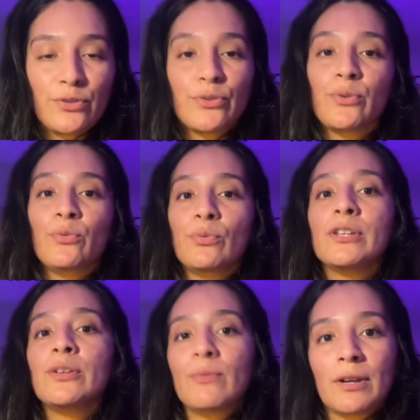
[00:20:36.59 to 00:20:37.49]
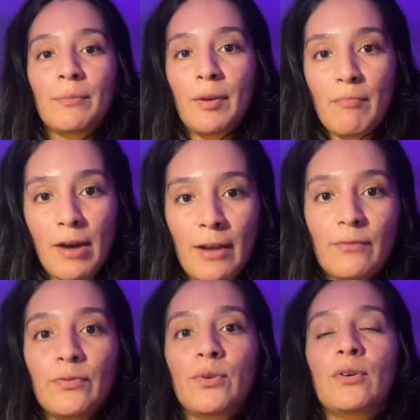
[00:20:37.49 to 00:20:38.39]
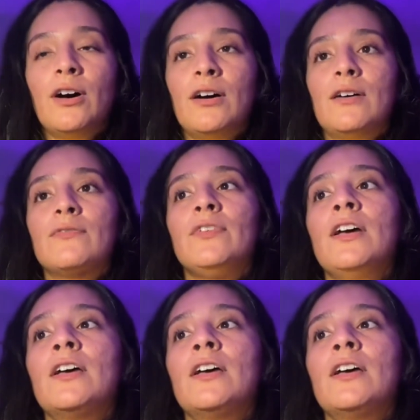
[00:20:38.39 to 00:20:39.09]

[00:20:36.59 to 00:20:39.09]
So you really want to be mindful of